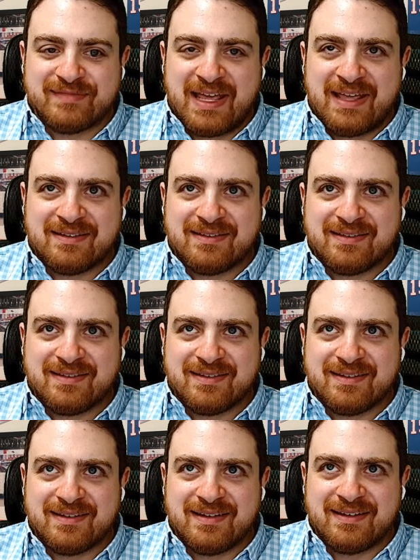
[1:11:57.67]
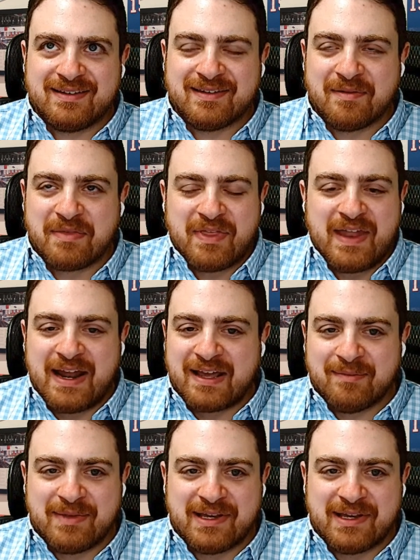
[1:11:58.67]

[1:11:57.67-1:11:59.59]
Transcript: it's something that I can be